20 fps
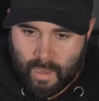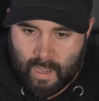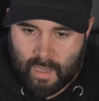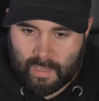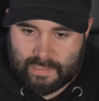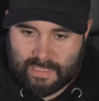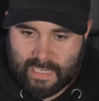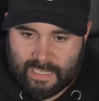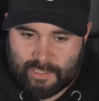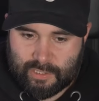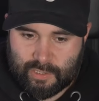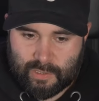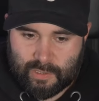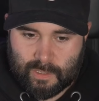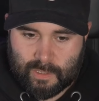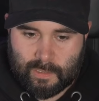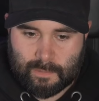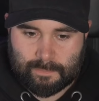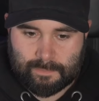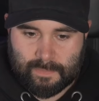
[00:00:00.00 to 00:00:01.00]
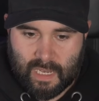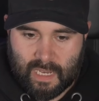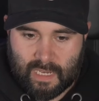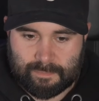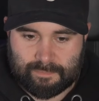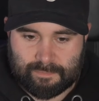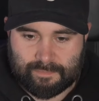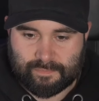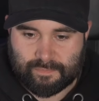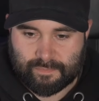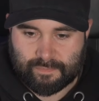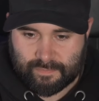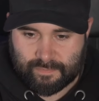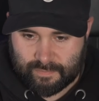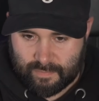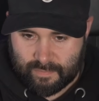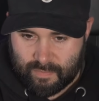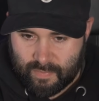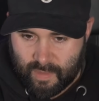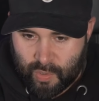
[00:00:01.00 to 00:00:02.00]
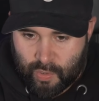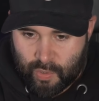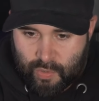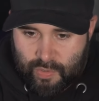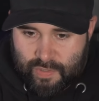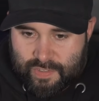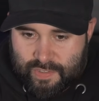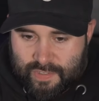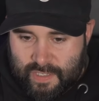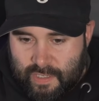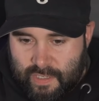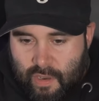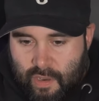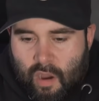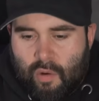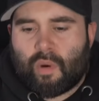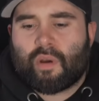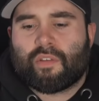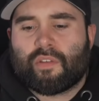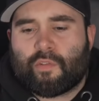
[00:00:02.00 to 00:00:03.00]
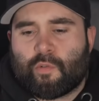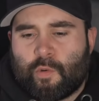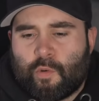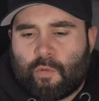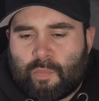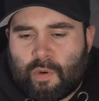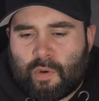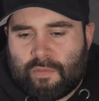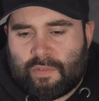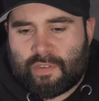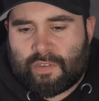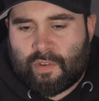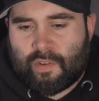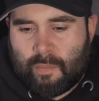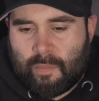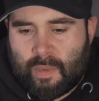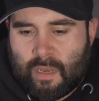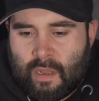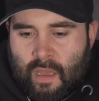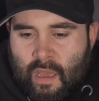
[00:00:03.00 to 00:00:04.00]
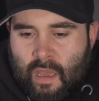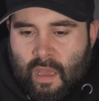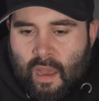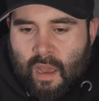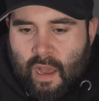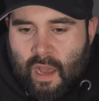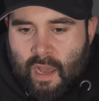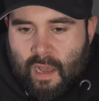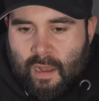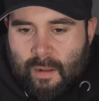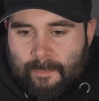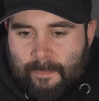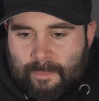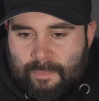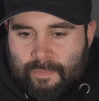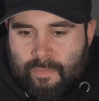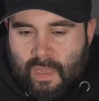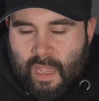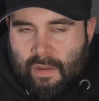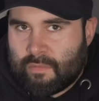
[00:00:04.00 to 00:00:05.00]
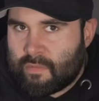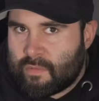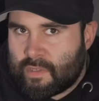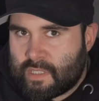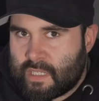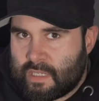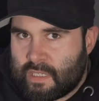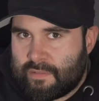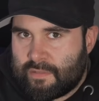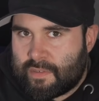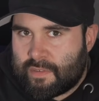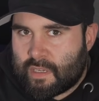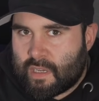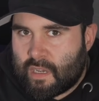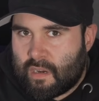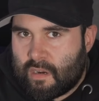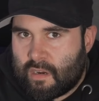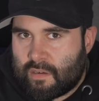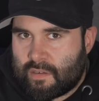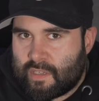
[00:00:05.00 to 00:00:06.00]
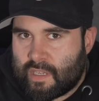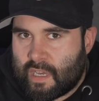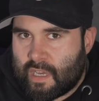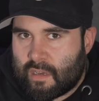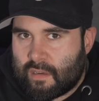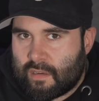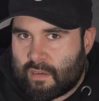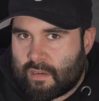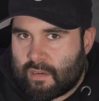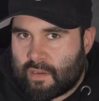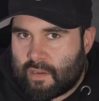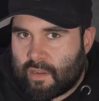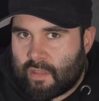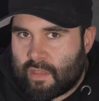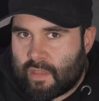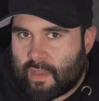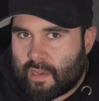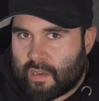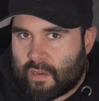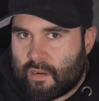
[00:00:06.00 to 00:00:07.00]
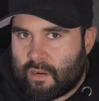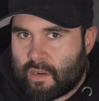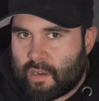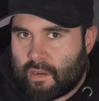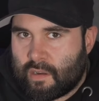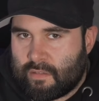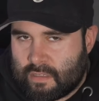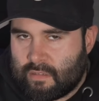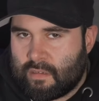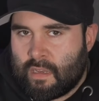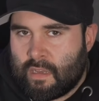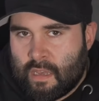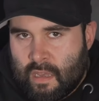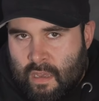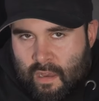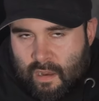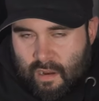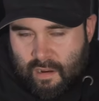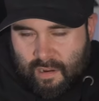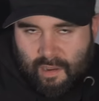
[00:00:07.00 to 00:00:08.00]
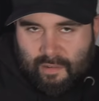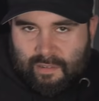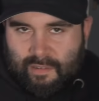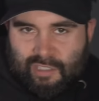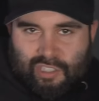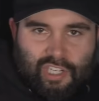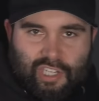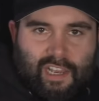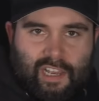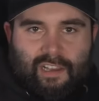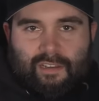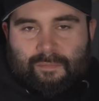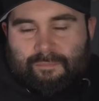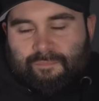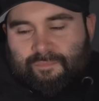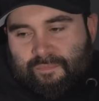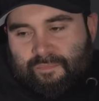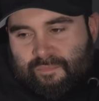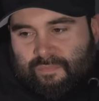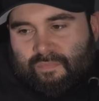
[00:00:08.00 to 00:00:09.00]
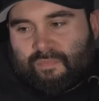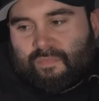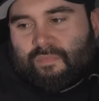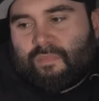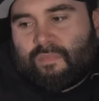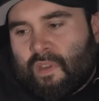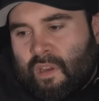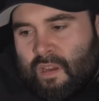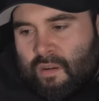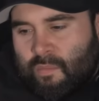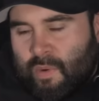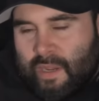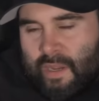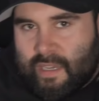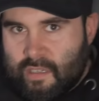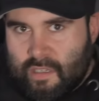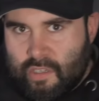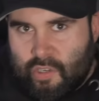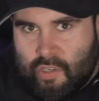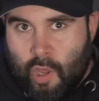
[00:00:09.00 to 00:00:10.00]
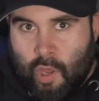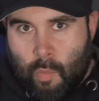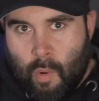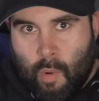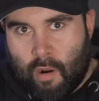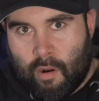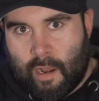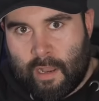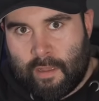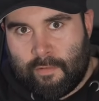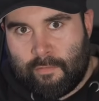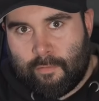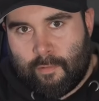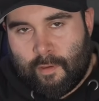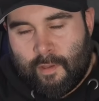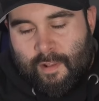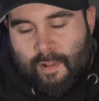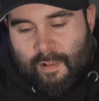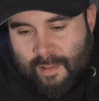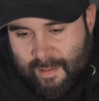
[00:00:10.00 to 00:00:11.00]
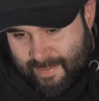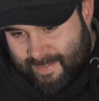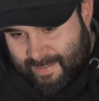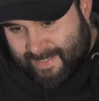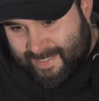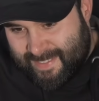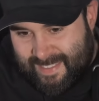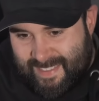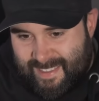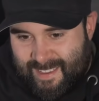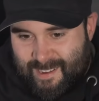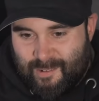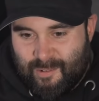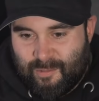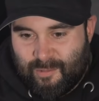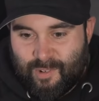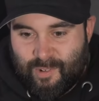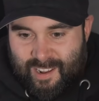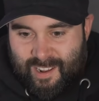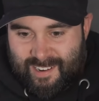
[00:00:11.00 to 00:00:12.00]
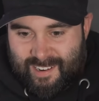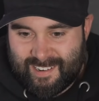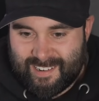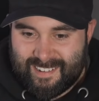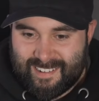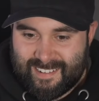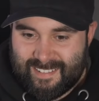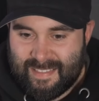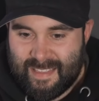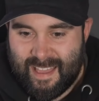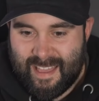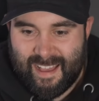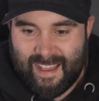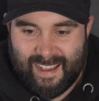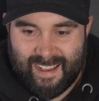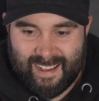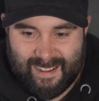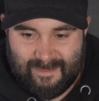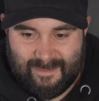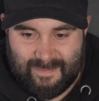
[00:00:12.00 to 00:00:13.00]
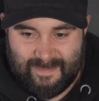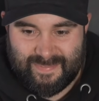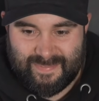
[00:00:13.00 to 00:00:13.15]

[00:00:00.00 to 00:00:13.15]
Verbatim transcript: Daniel, good to see you. Oh, I saw your previous comment. Haven't received a card yet, I don't think. I'll go and check. Wait, you know where I live. Run. But